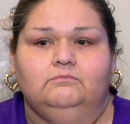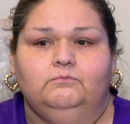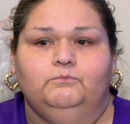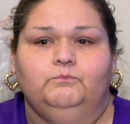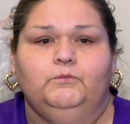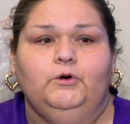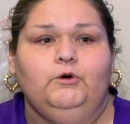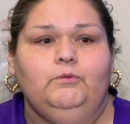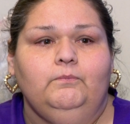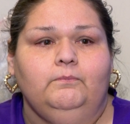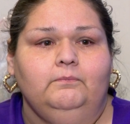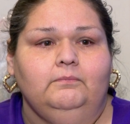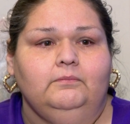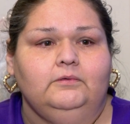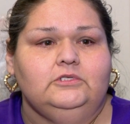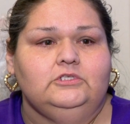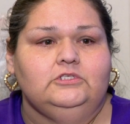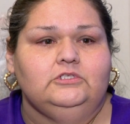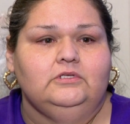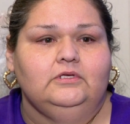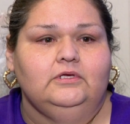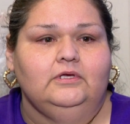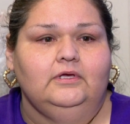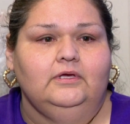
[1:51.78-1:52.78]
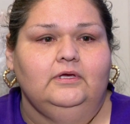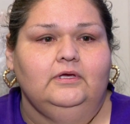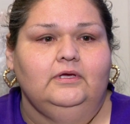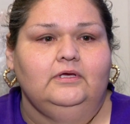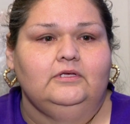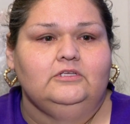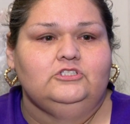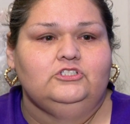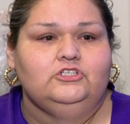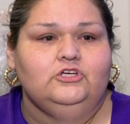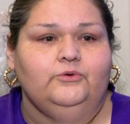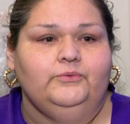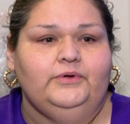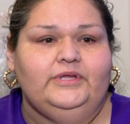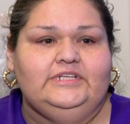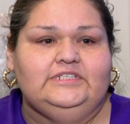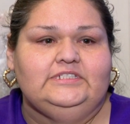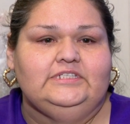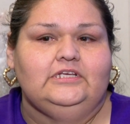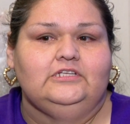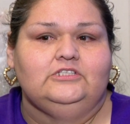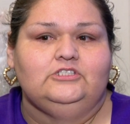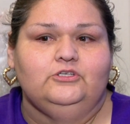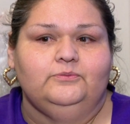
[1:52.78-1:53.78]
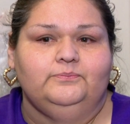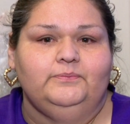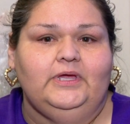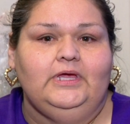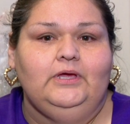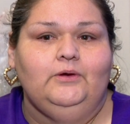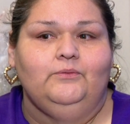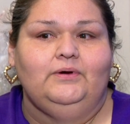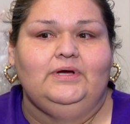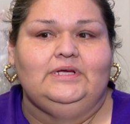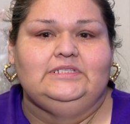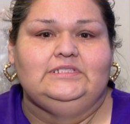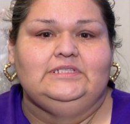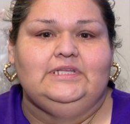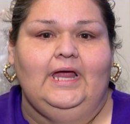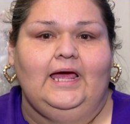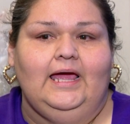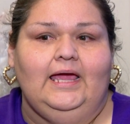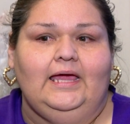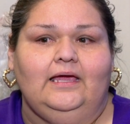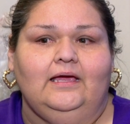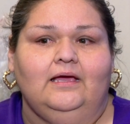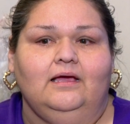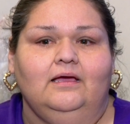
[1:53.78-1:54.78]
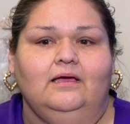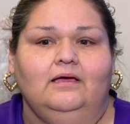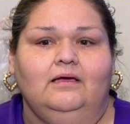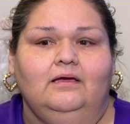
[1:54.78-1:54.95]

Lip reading: boom, Teresa to me was like